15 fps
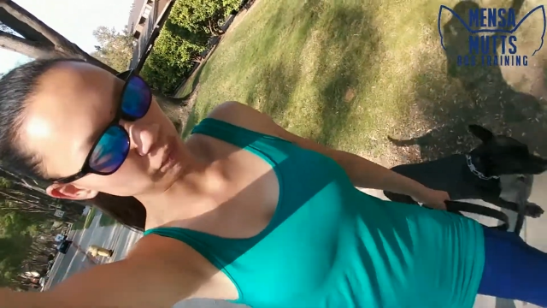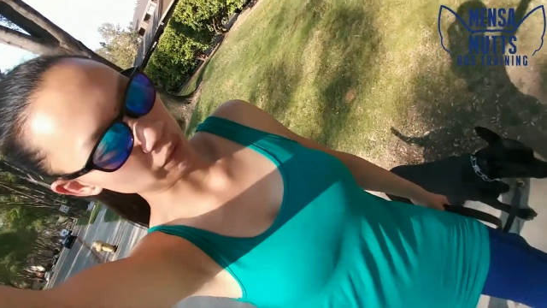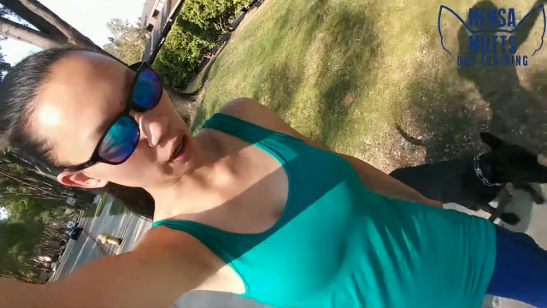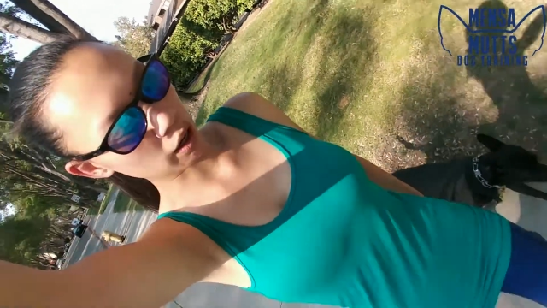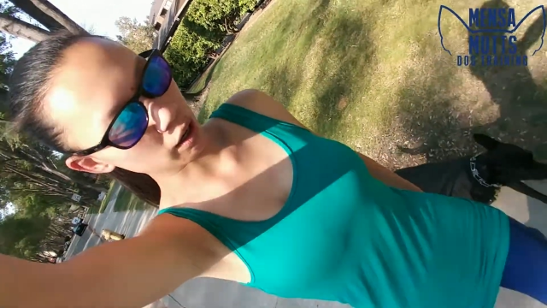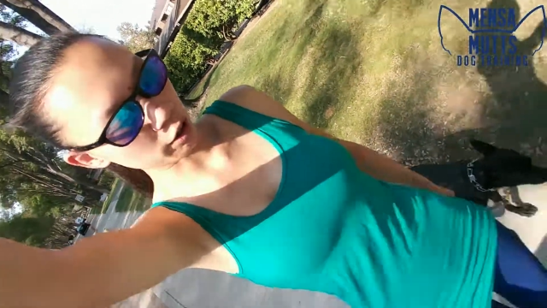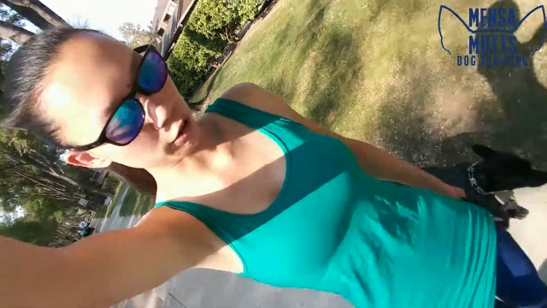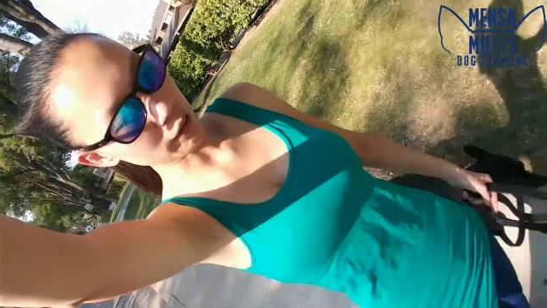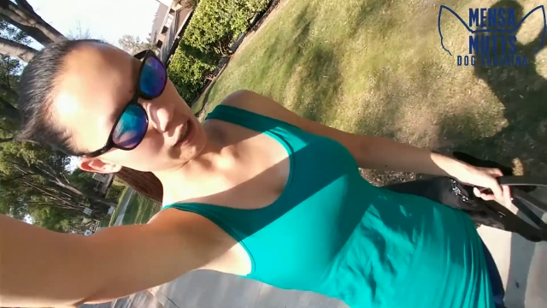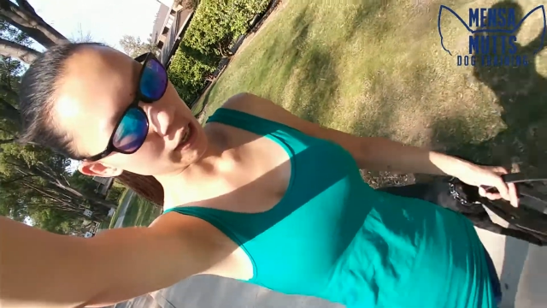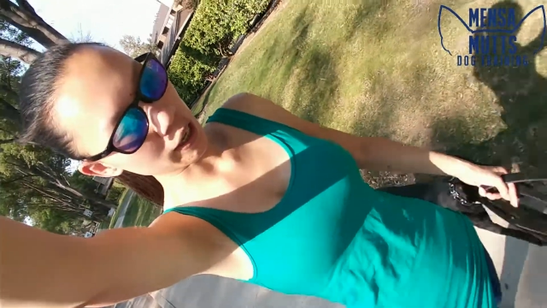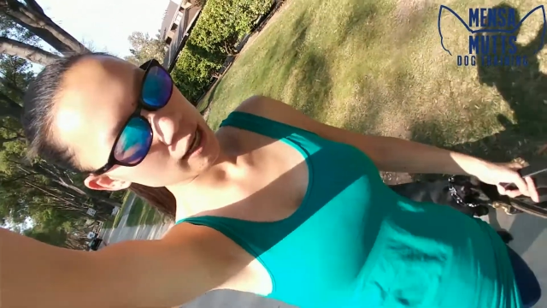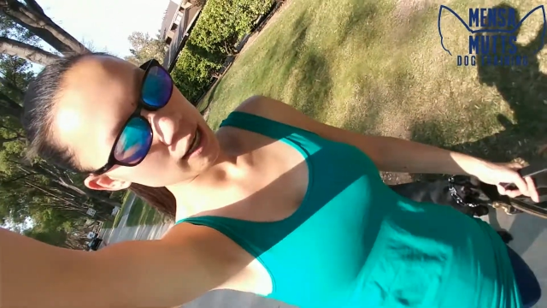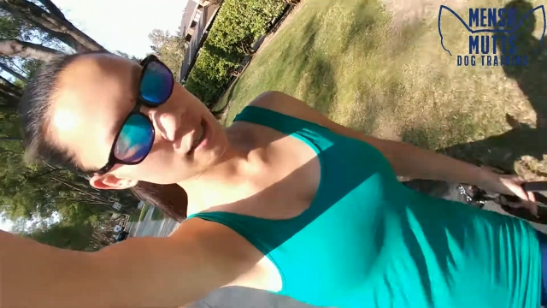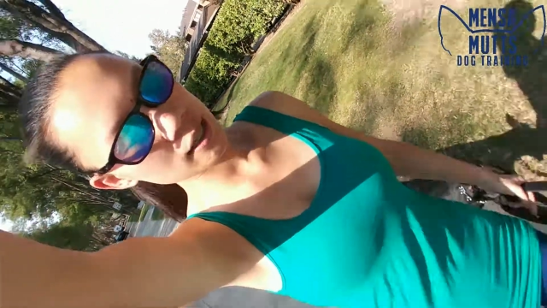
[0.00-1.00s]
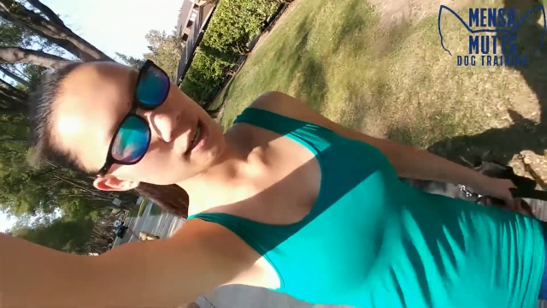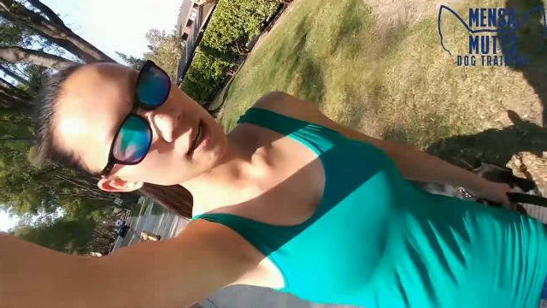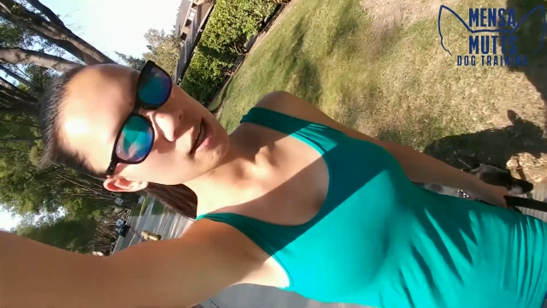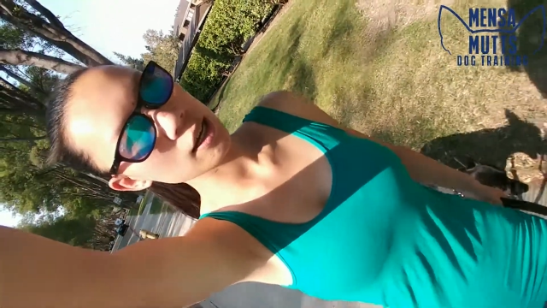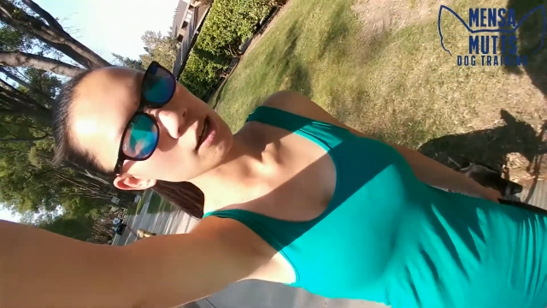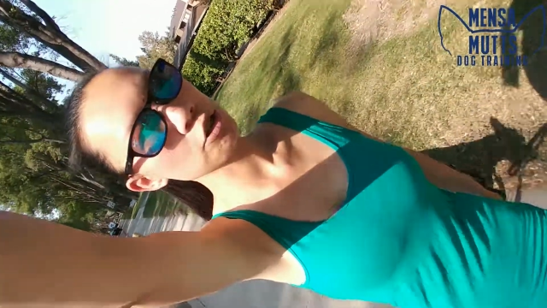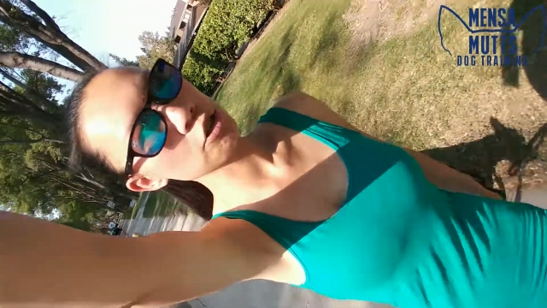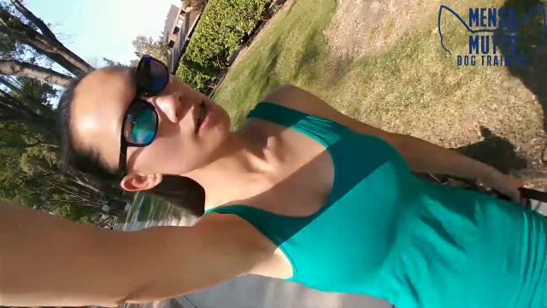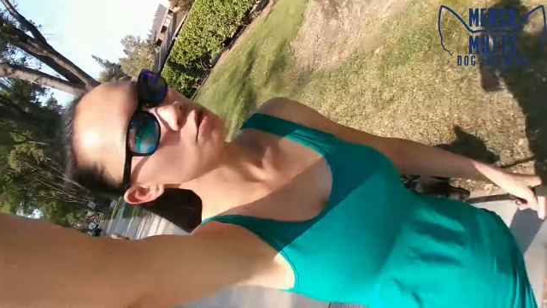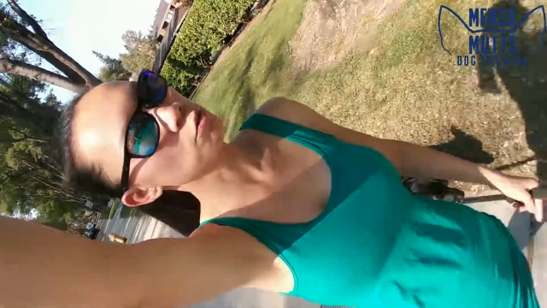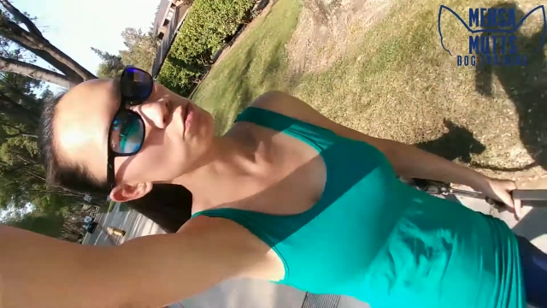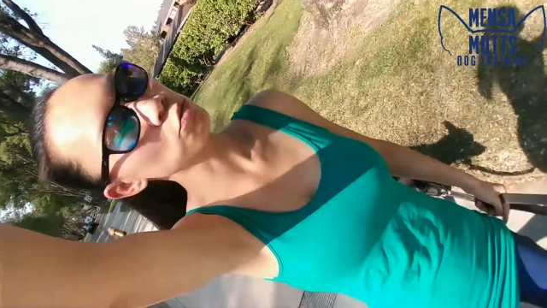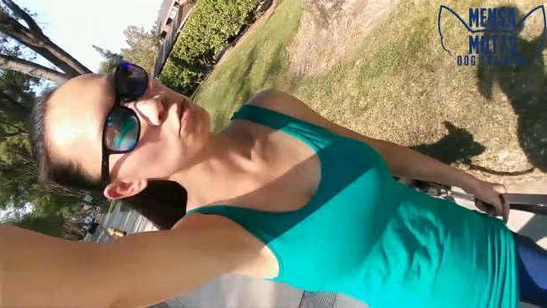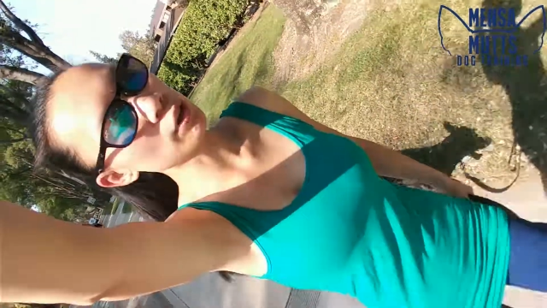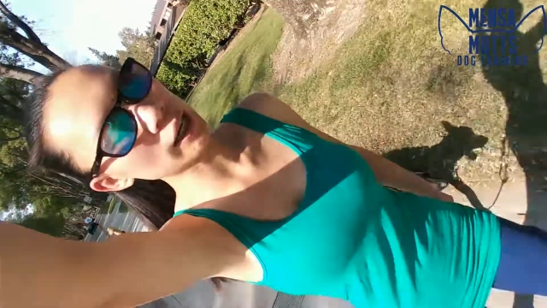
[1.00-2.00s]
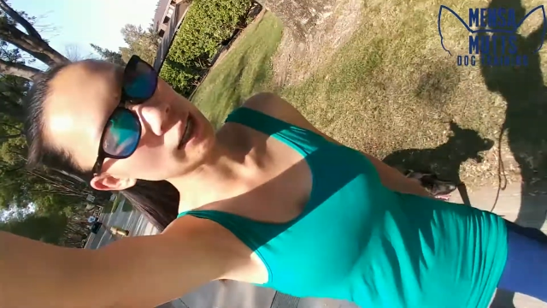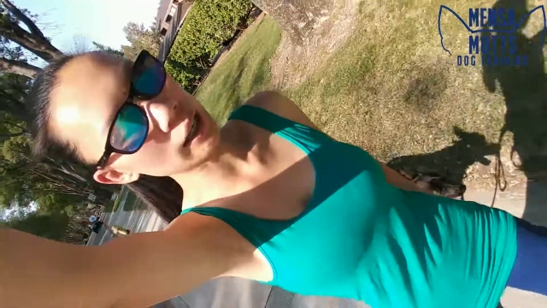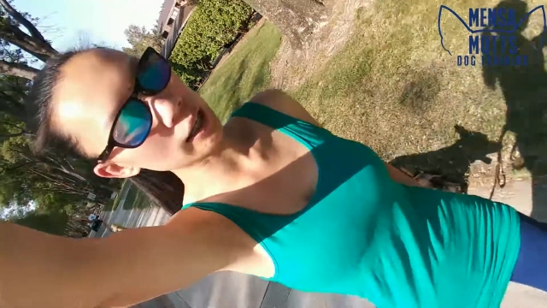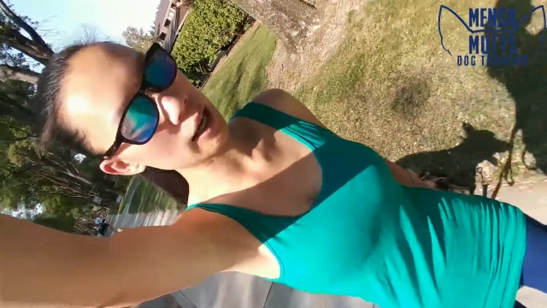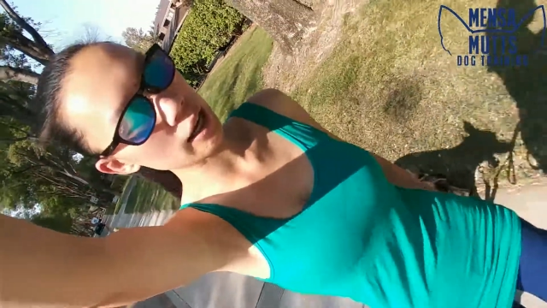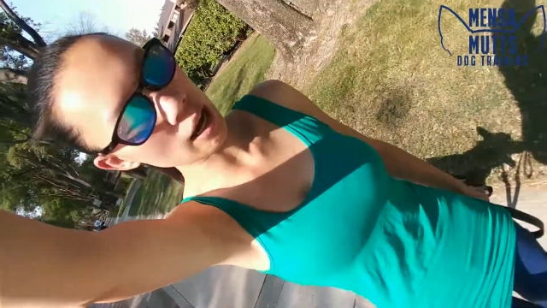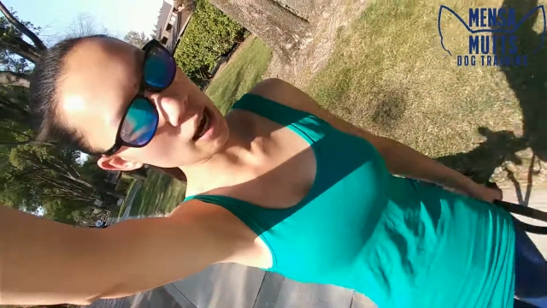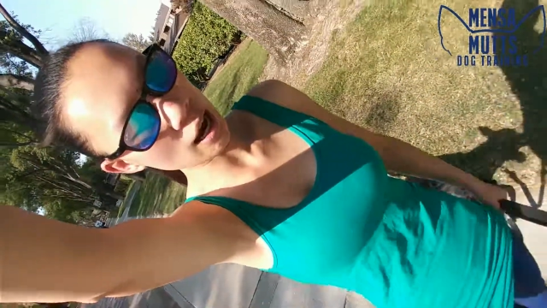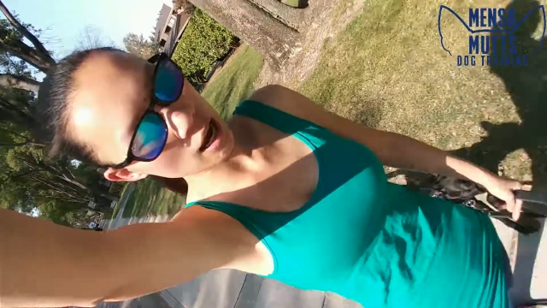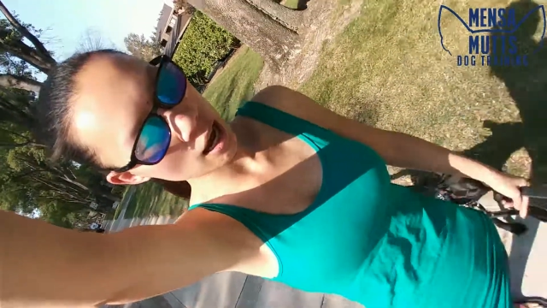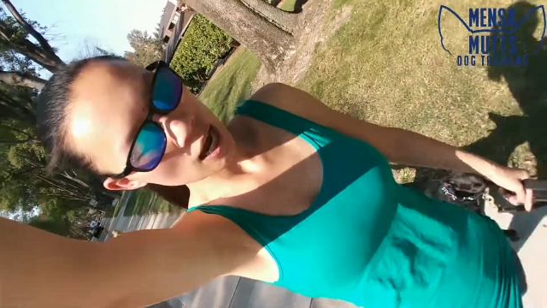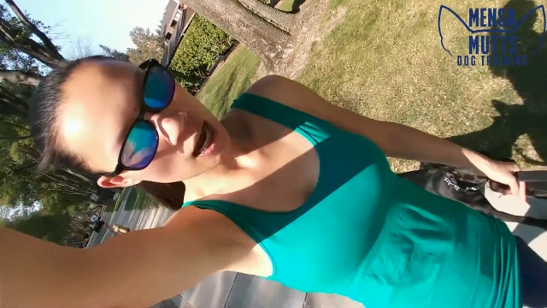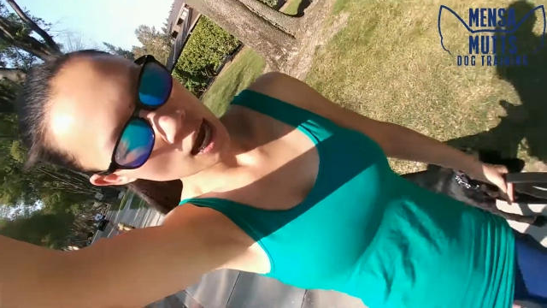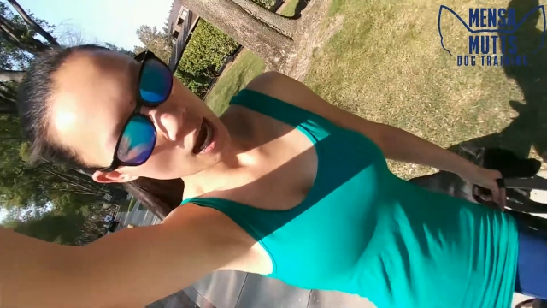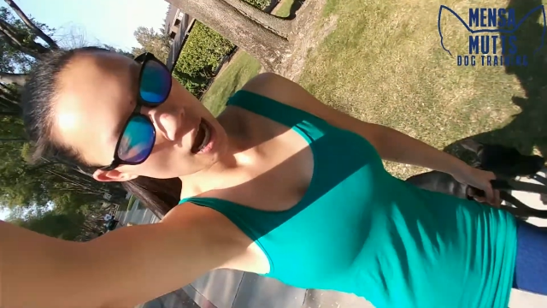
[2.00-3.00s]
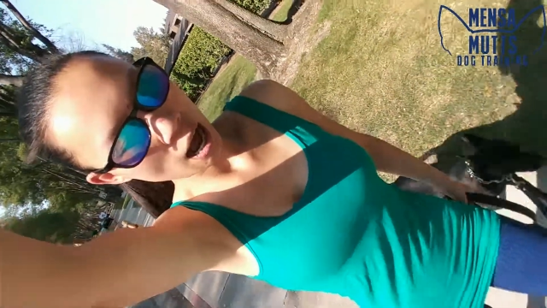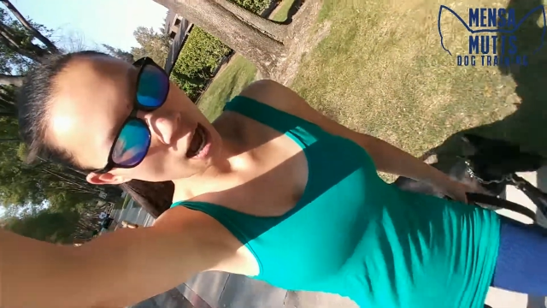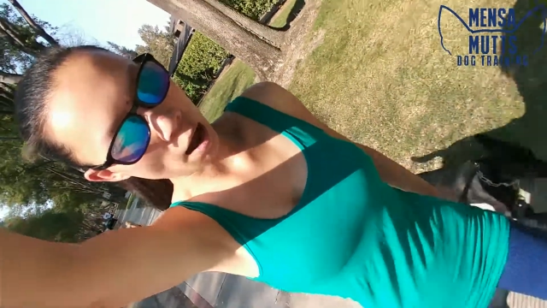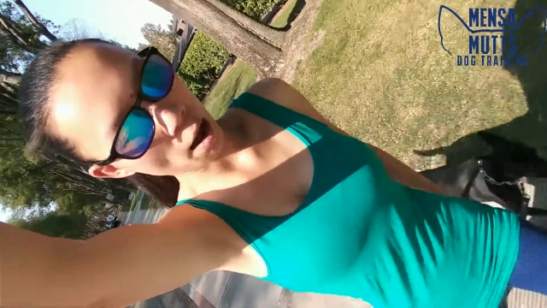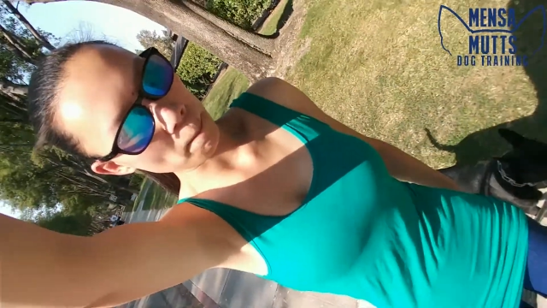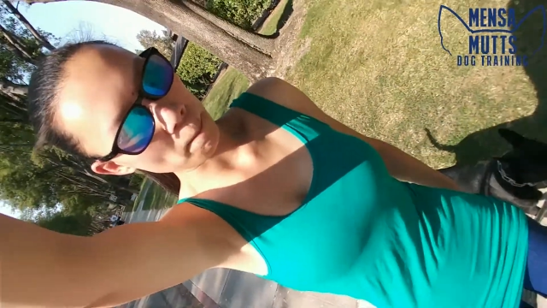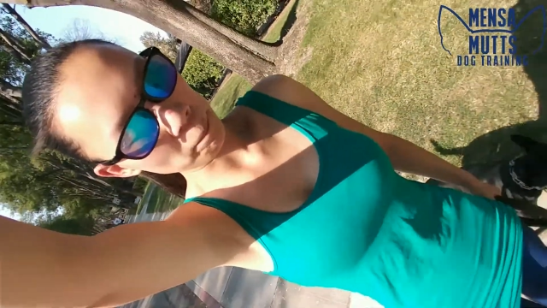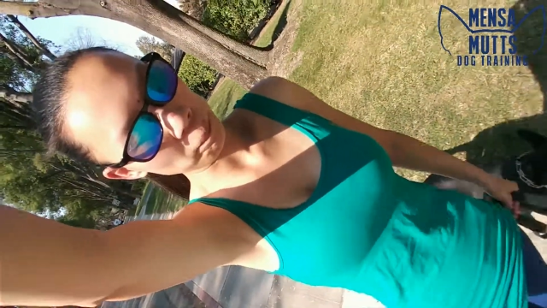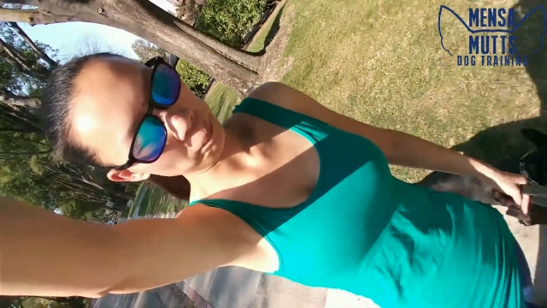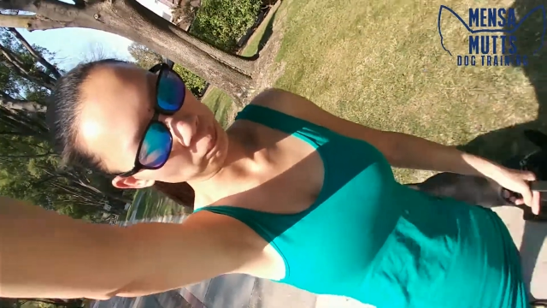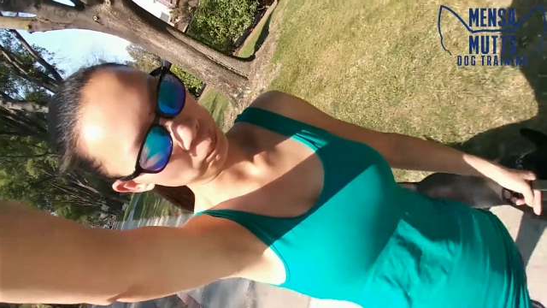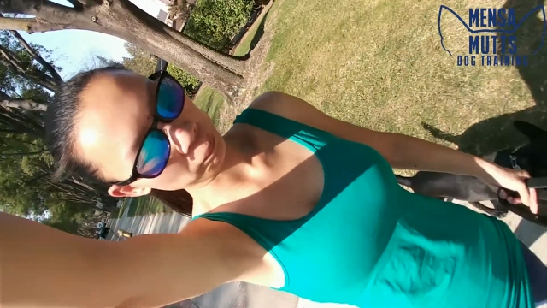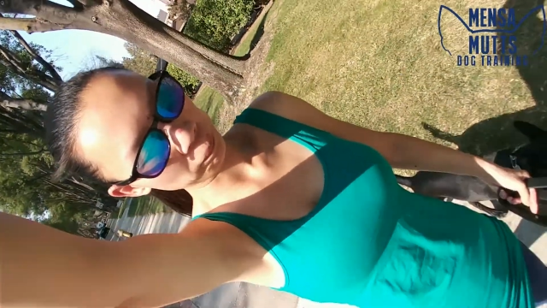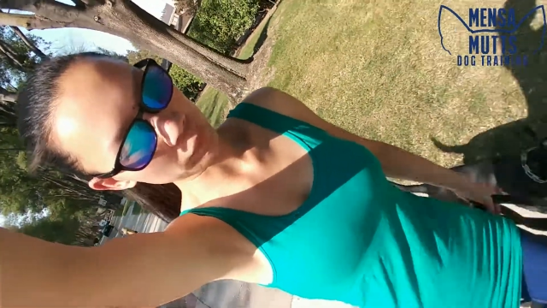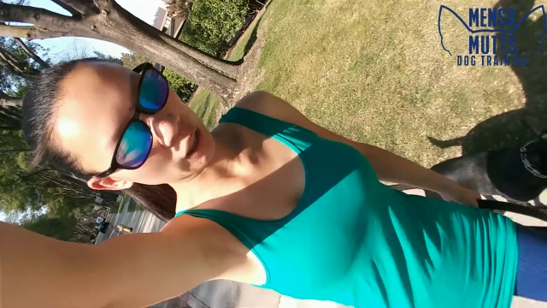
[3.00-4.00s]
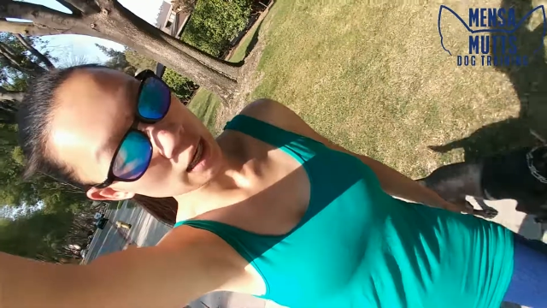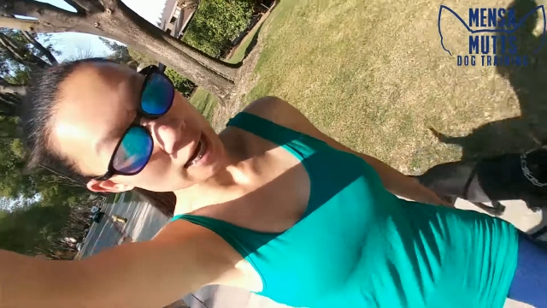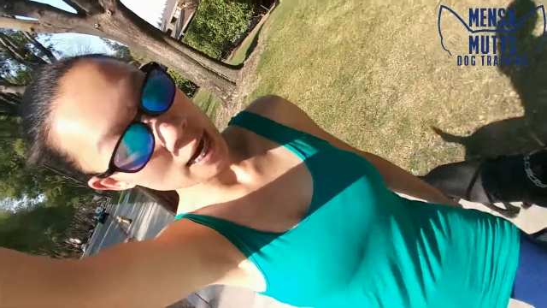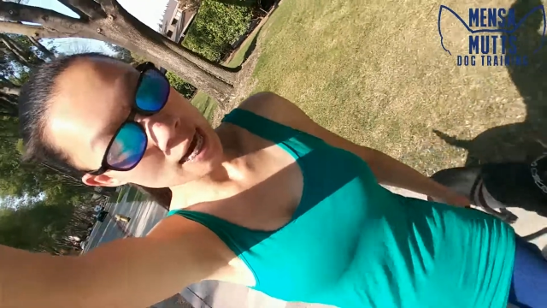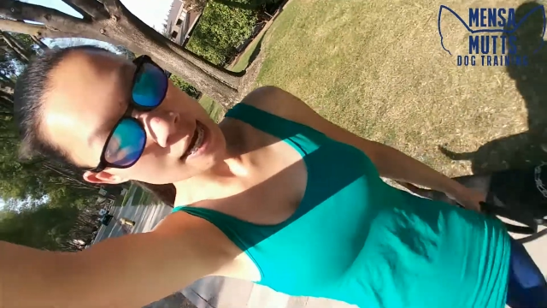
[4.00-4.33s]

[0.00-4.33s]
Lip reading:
No face is visible, so there are no lips to read.